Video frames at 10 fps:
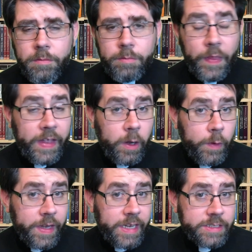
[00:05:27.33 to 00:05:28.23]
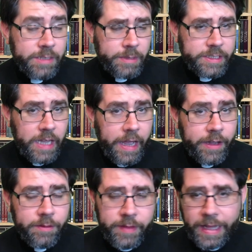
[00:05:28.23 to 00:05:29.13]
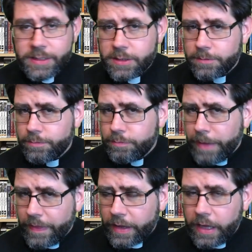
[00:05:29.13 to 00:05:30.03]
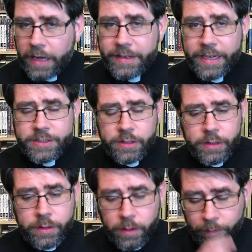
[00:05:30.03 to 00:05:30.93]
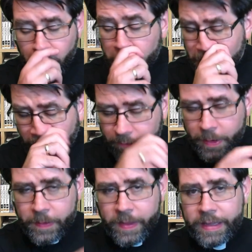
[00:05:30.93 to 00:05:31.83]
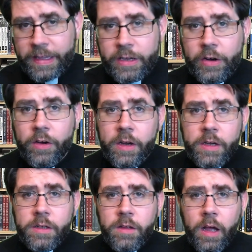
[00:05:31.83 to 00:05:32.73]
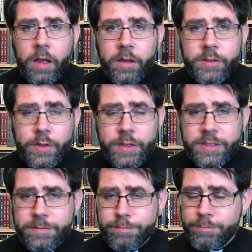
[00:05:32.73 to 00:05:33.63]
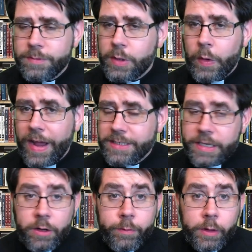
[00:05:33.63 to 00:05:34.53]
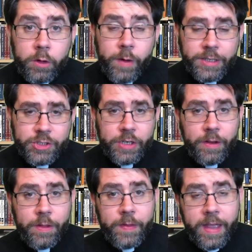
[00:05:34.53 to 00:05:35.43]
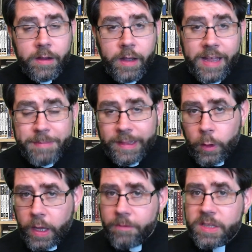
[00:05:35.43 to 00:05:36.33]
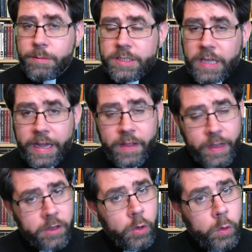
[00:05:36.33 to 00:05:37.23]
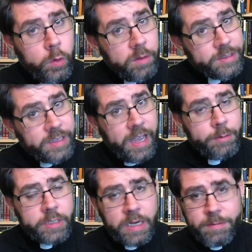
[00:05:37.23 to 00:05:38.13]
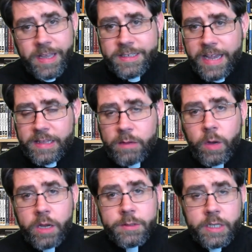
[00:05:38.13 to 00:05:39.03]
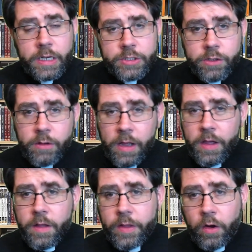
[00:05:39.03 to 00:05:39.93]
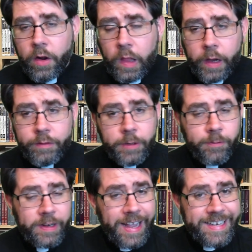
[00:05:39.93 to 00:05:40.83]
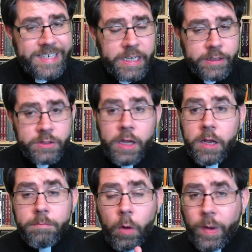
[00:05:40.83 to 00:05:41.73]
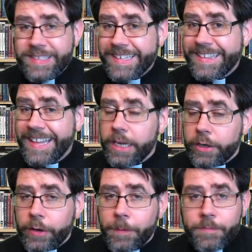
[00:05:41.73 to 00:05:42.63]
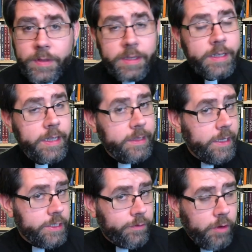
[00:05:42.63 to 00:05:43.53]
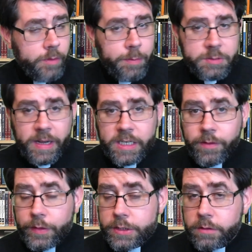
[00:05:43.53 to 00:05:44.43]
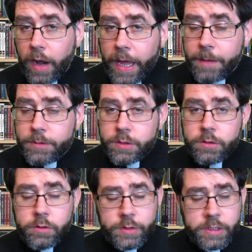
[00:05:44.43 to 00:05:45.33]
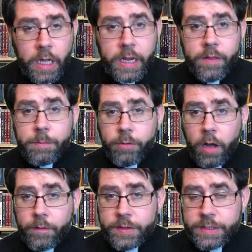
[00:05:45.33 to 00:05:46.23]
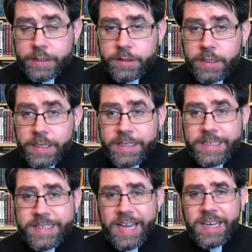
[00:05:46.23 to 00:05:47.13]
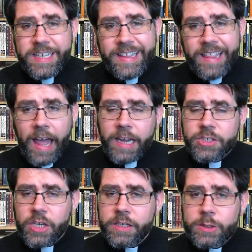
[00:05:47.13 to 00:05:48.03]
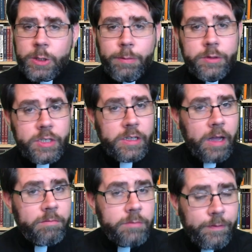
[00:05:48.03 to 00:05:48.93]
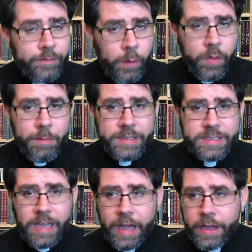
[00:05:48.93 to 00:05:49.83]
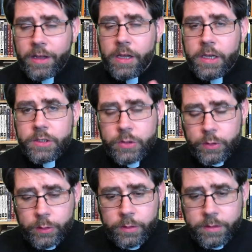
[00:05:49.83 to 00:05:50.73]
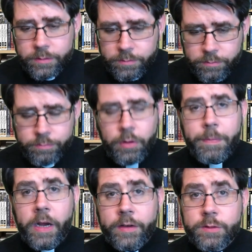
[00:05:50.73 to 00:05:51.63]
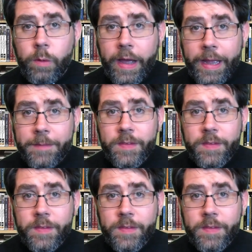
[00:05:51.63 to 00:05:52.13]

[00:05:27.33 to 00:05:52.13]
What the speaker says: But they know that he's the Messiah. That's been the context of everything here. So they're asking a real question. They had been looking for the Messiah. They didn't know who the Messiah was going to be, exactly what he was going to do. There are a lot of different ideas, but what's clear, at least from the perspective of the scribes who studied the prophecies, is that Elijah is supposed to come before the Messiah to prepare his way.